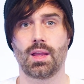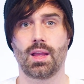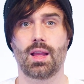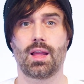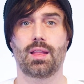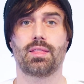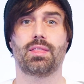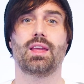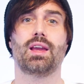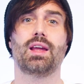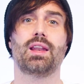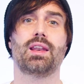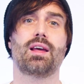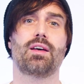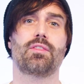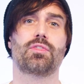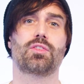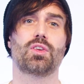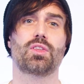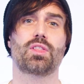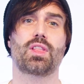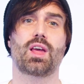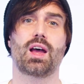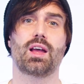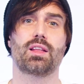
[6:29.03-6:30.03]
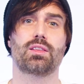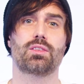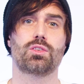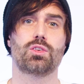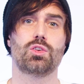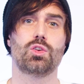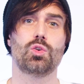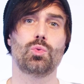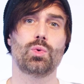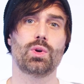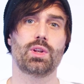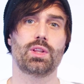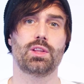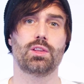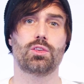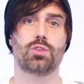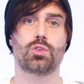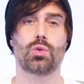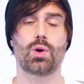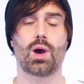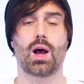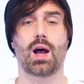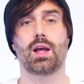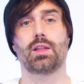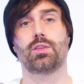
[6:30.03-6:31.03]
And then after that, you will need
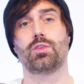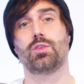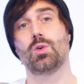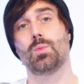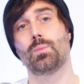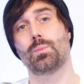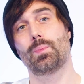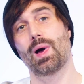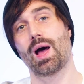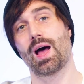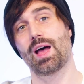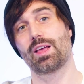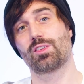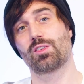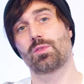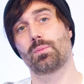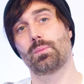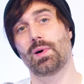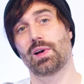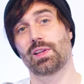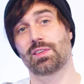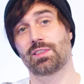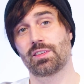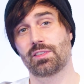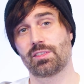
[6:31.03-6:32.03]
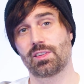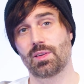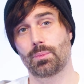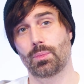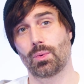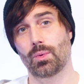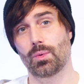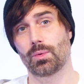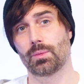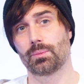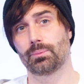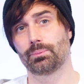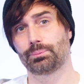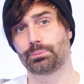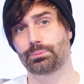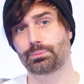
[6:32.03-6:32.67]
to add your past participle,